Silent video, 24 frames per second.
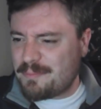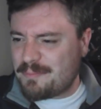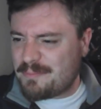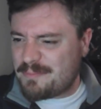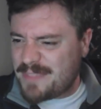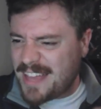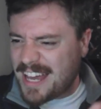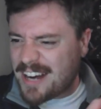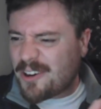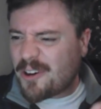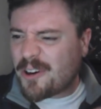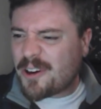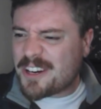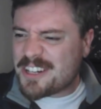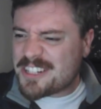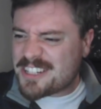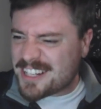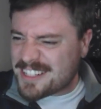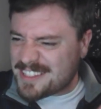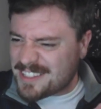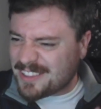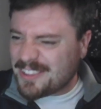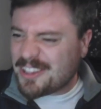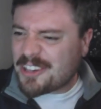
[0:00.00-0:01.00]
That orange
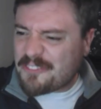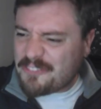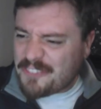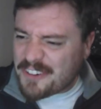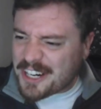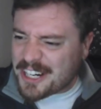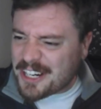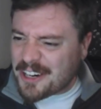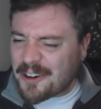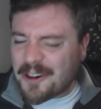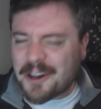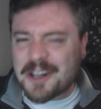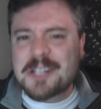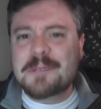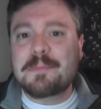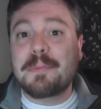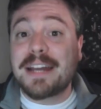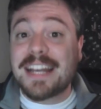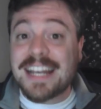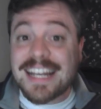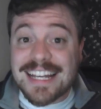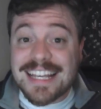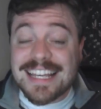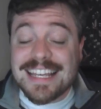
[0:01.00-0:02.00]
doesn't look very orange,
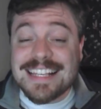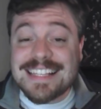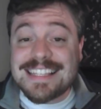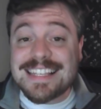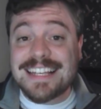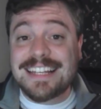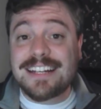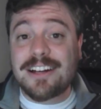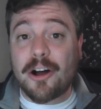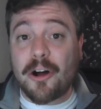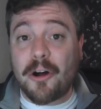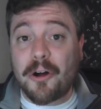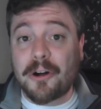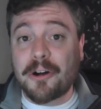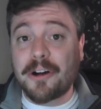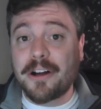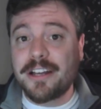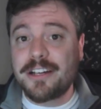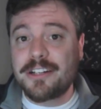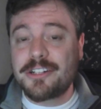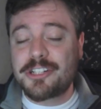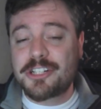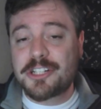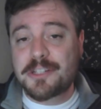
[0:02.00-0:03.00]
but it is an
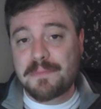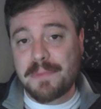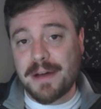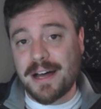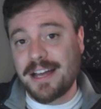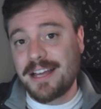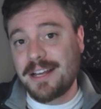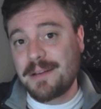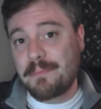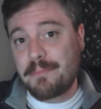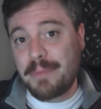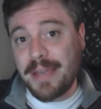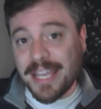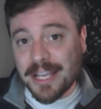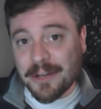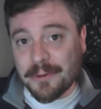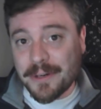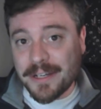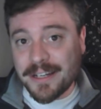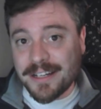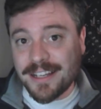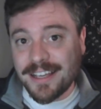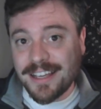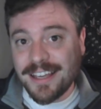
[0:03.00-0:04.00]
orange spine
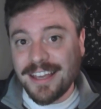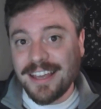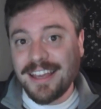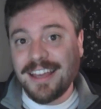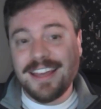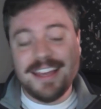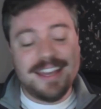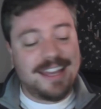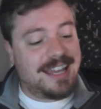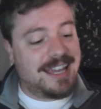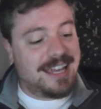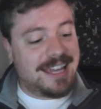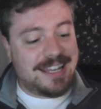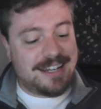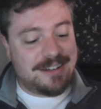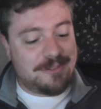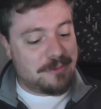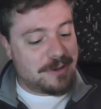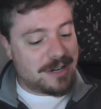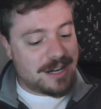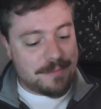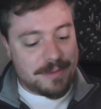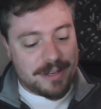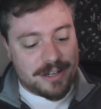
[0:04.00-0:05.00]
penguin. And
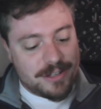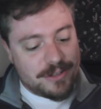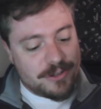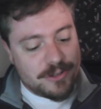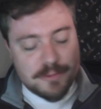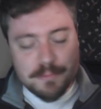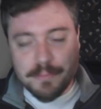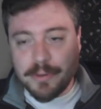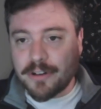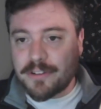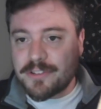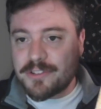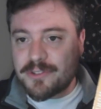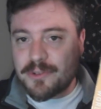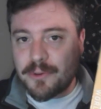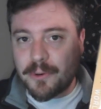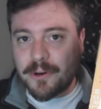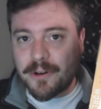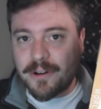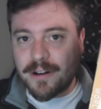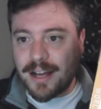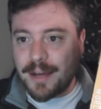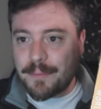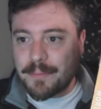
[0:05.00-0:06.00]
when I'm in a used
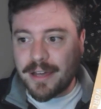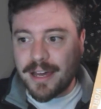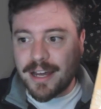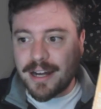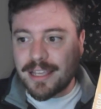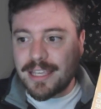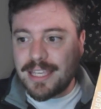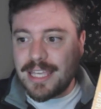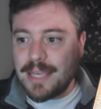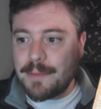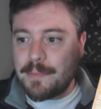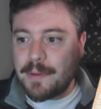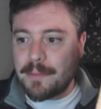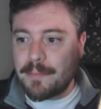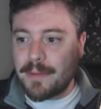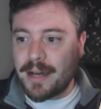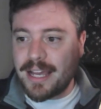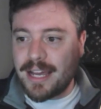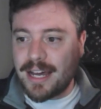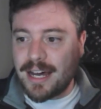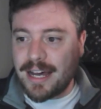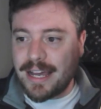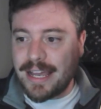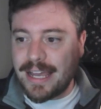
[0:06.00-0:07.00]
bookstore, I'm kind of keeping
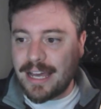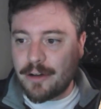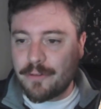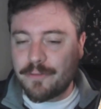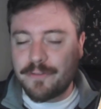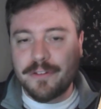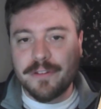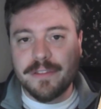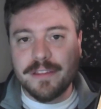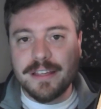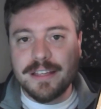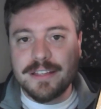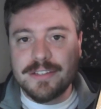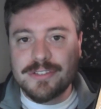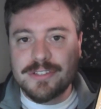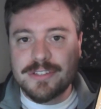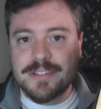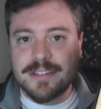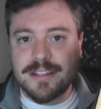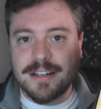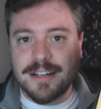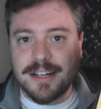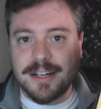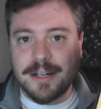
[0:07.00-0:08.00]
my eye out for
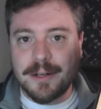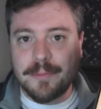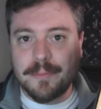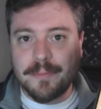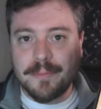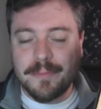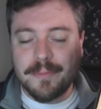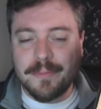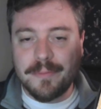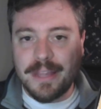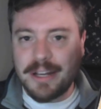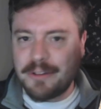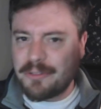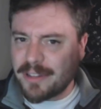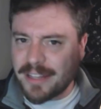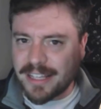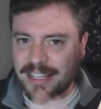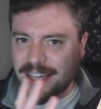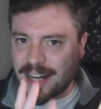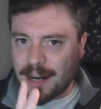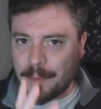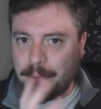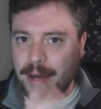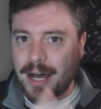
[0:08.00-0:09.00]
these. They really
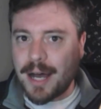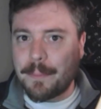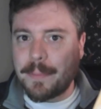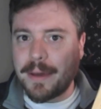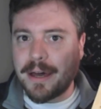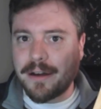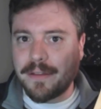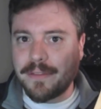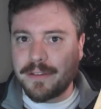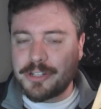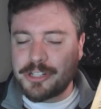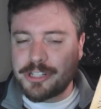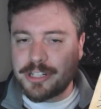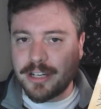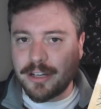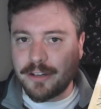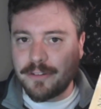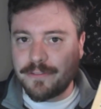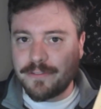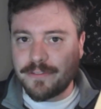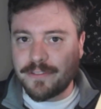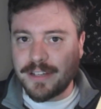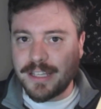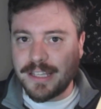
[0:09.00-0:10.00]
kind of pop out on the
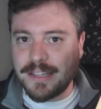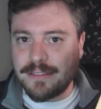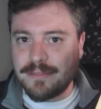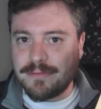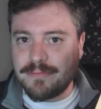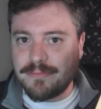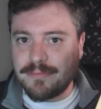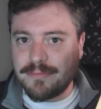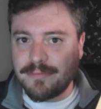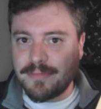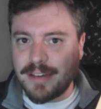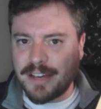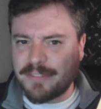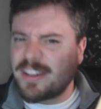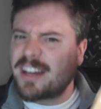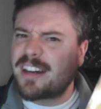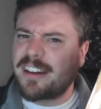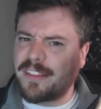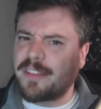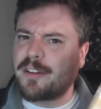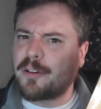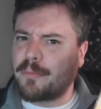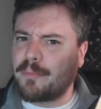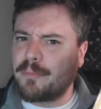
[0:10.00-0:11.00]
shelf. And I've got
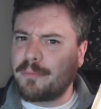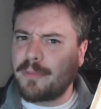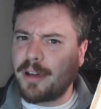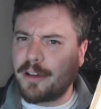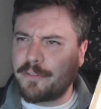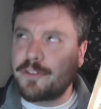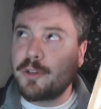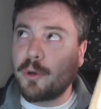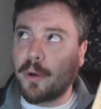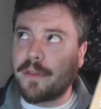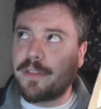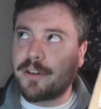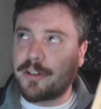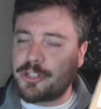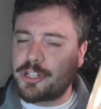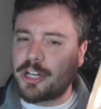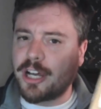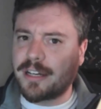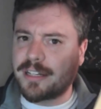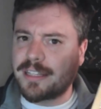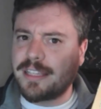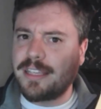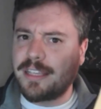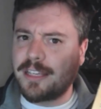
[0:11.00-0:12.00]
a few other
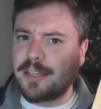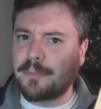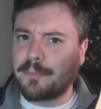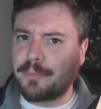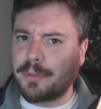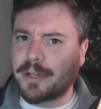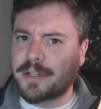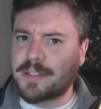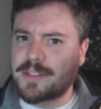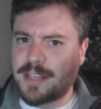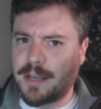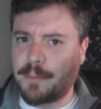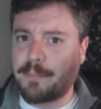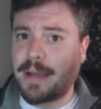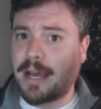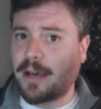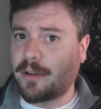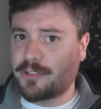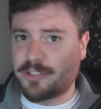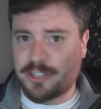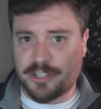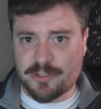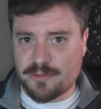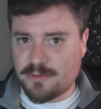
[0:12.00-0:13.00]
John Keegan books
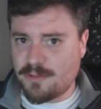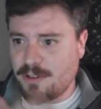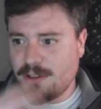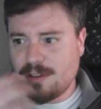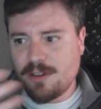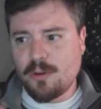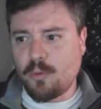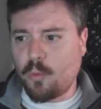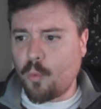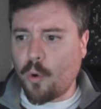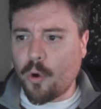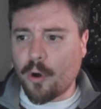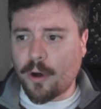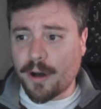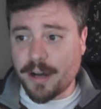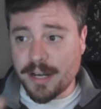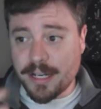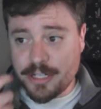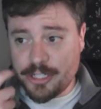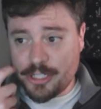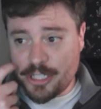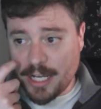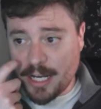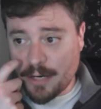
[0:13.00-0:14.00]
about just war
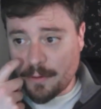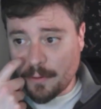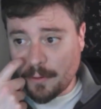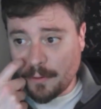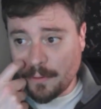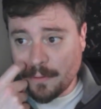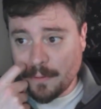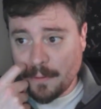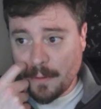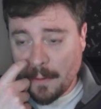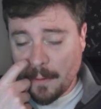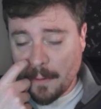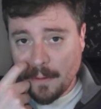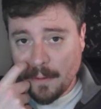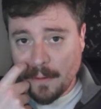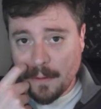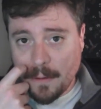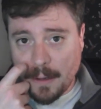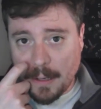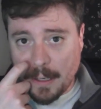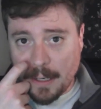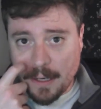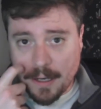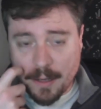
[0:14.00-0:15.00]
in general
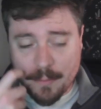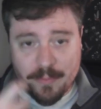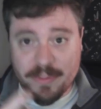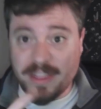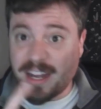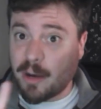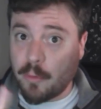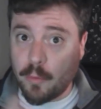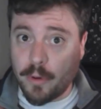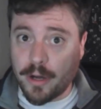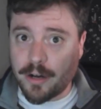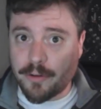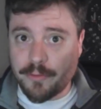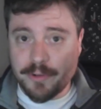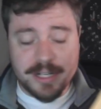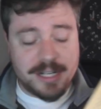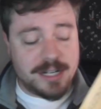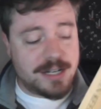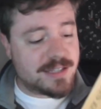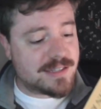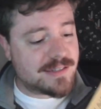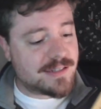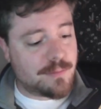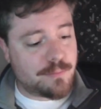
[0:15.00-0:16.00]
that I want to
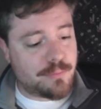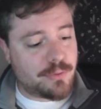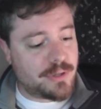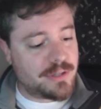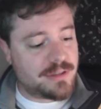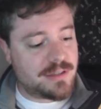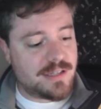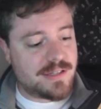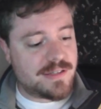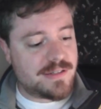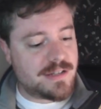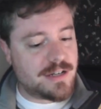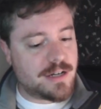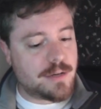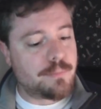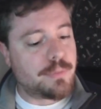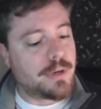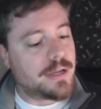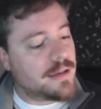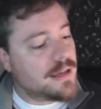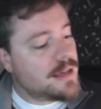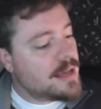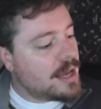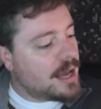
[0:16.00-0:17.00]
read at some point this year.
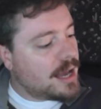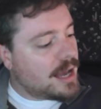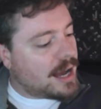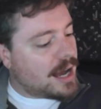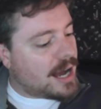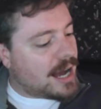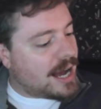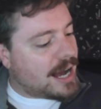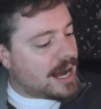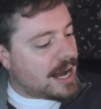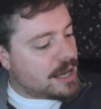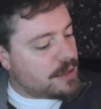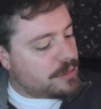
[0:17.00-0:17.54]
But I